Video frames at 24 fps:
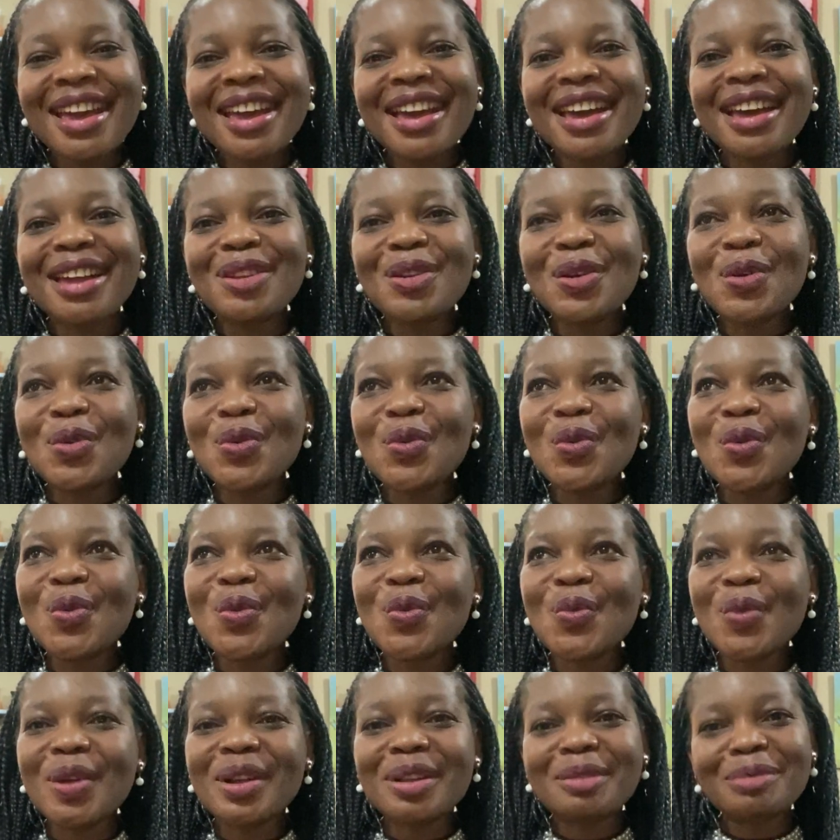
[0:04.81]
Hello,
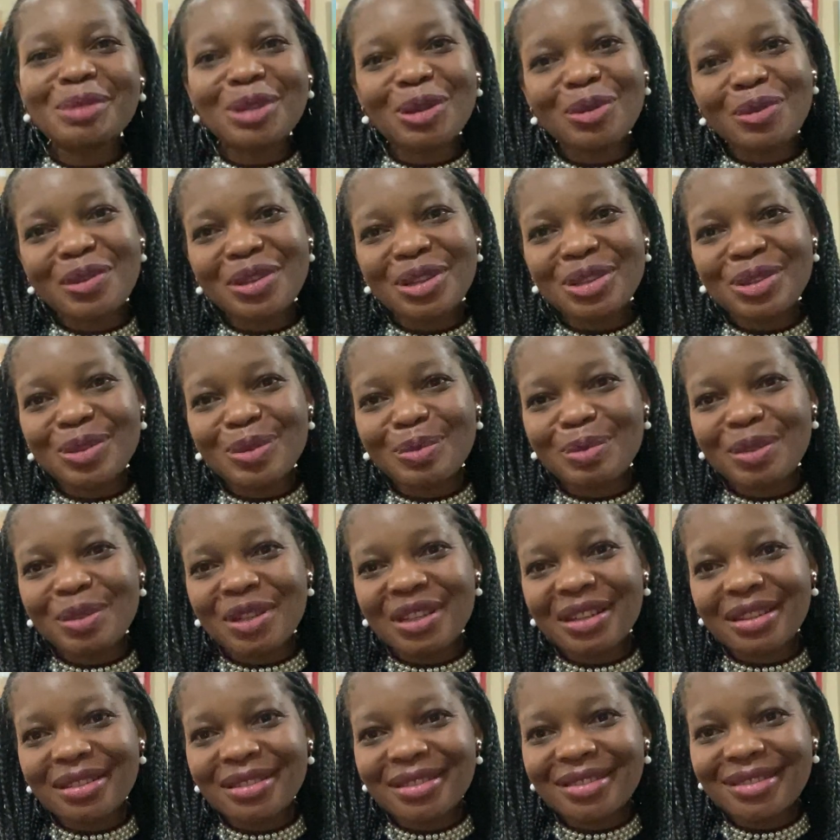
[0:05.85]
welcome to our YouTube
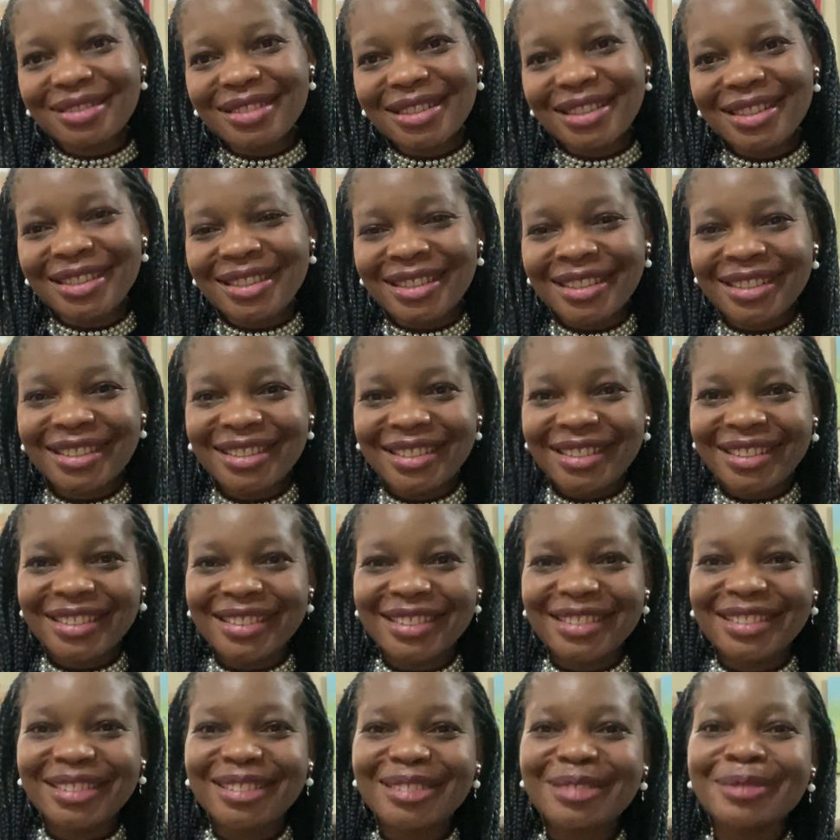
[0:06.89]
channel.
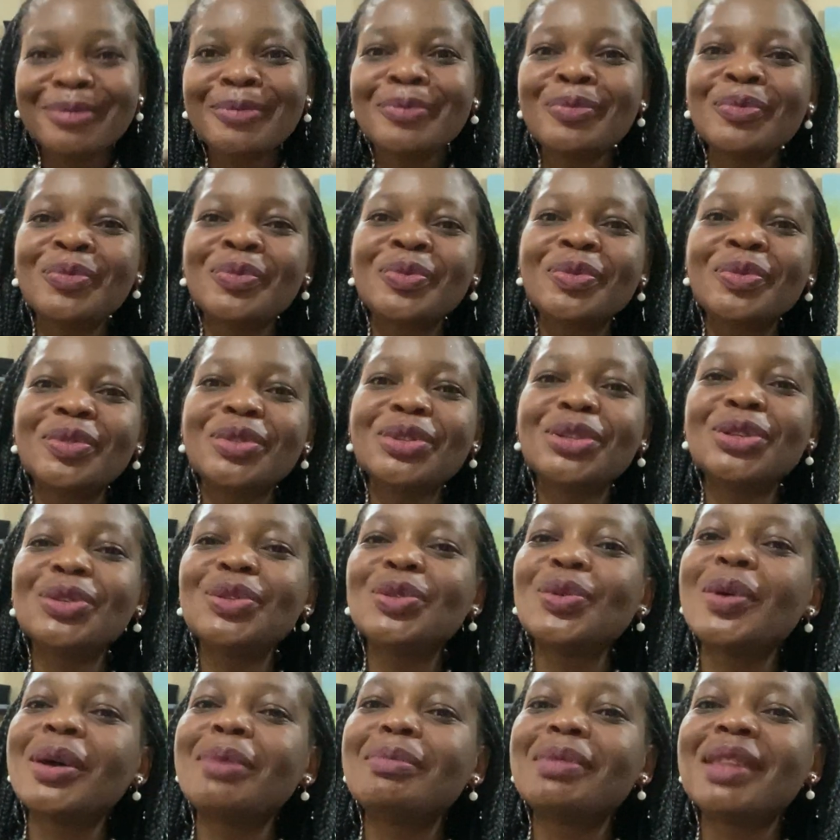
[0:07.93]
Do you know
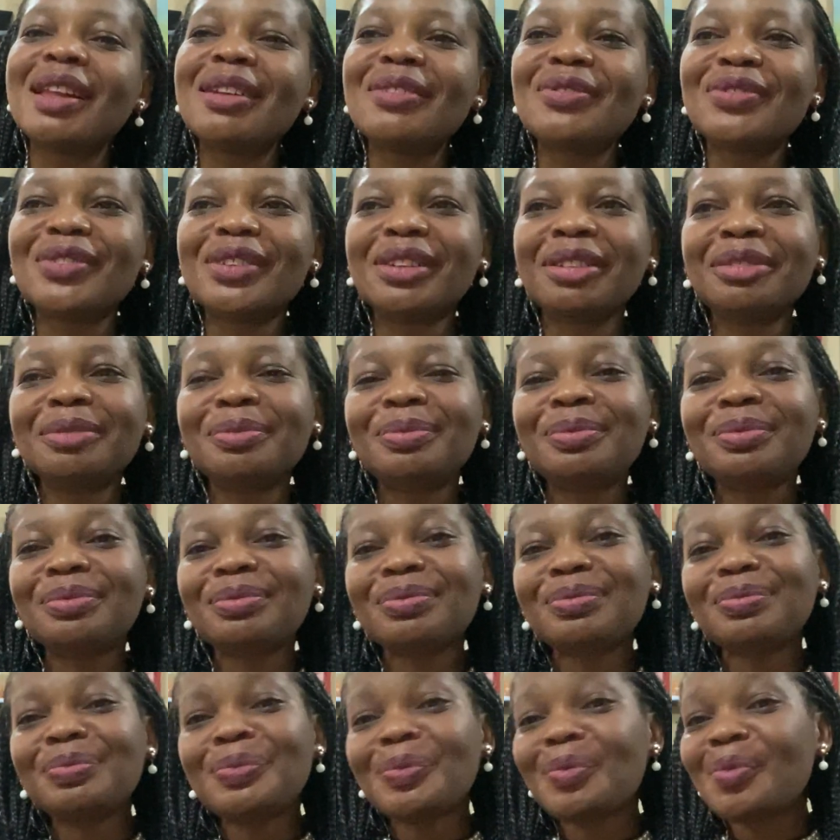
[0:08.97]
why I'm laughing?
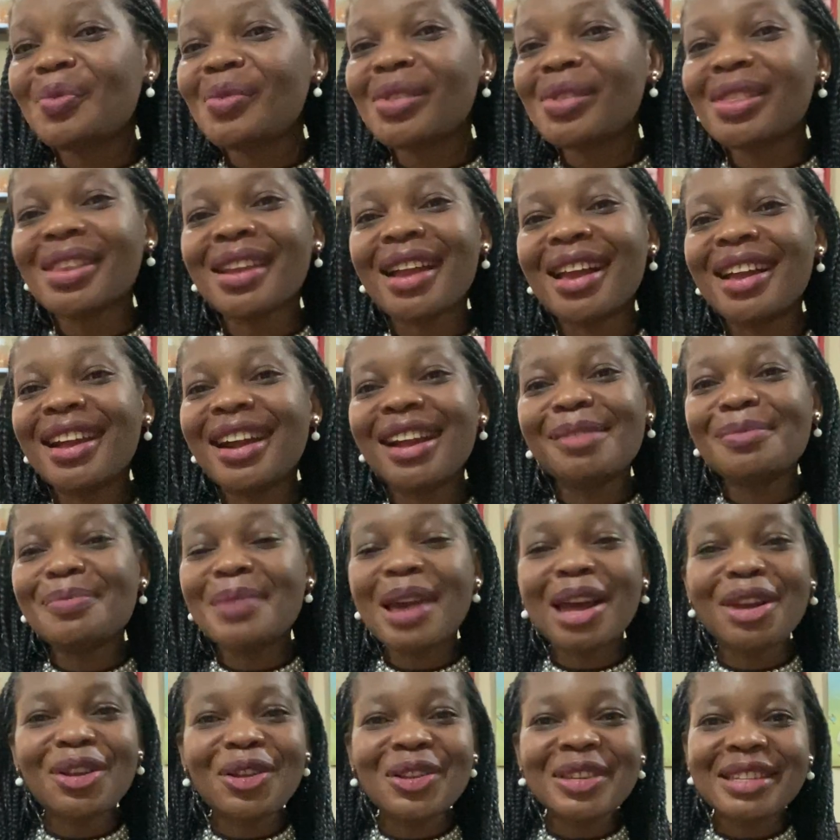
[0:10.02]
Me,
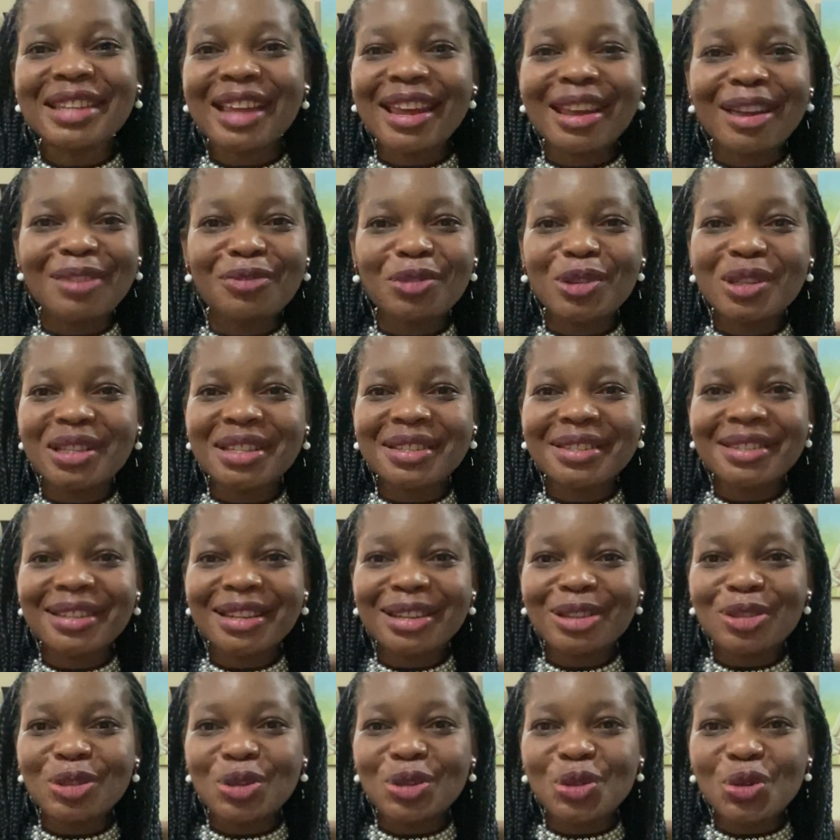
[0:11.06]
I don't tire with this
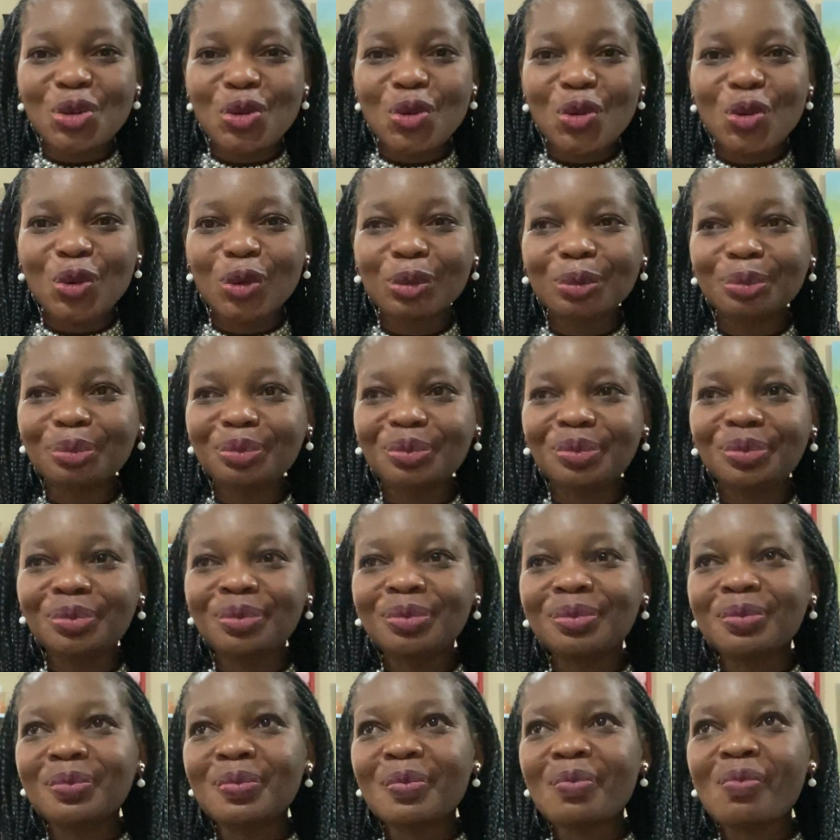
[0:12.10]
intro.
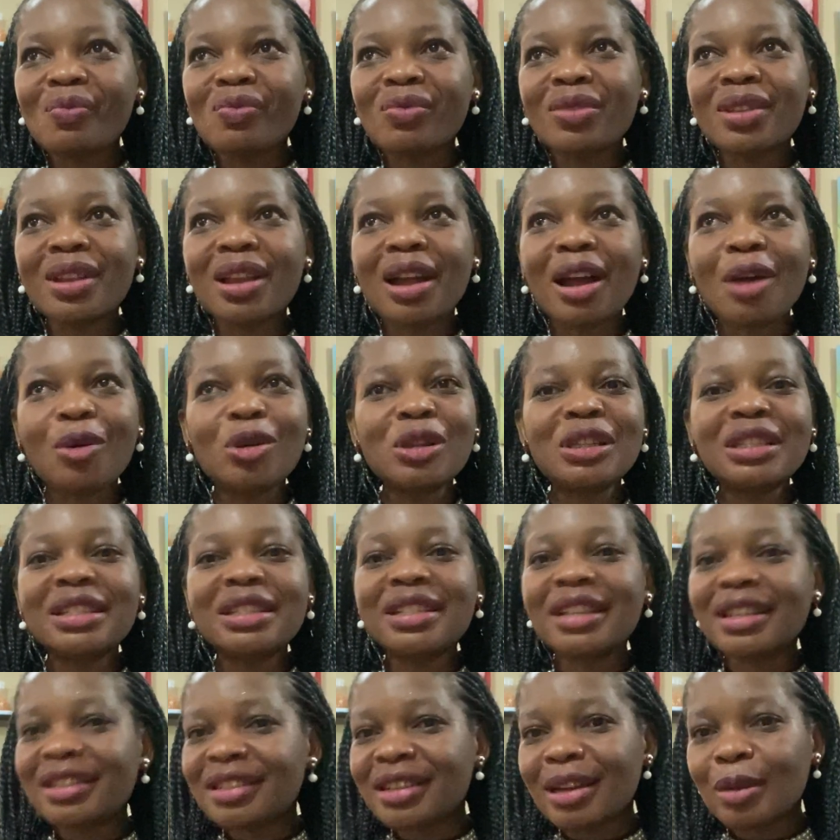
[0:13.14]
I want to
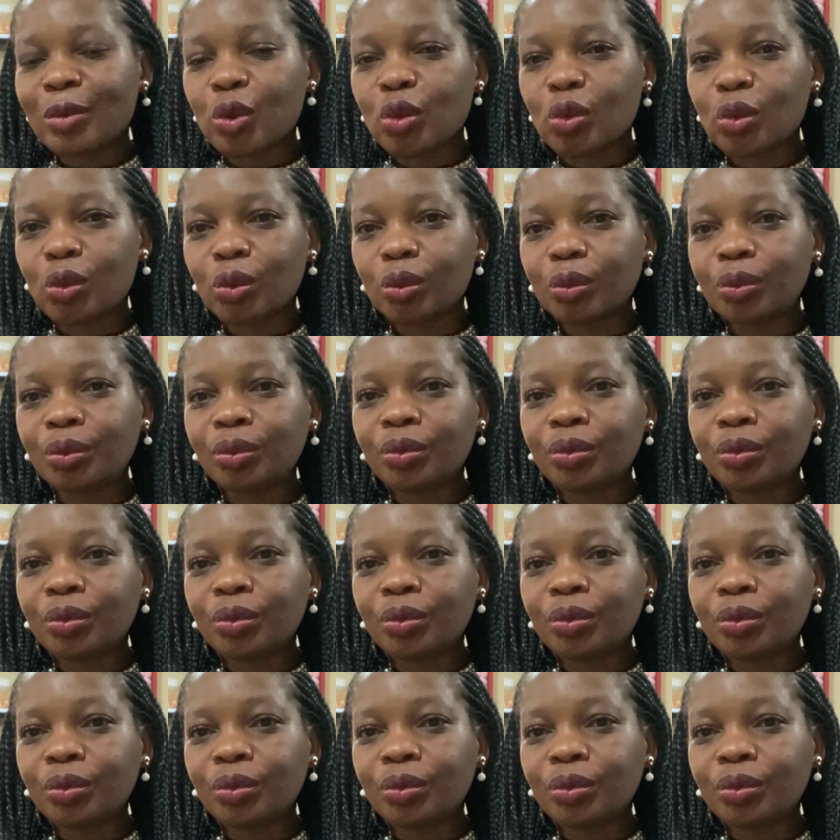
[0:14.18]
change them to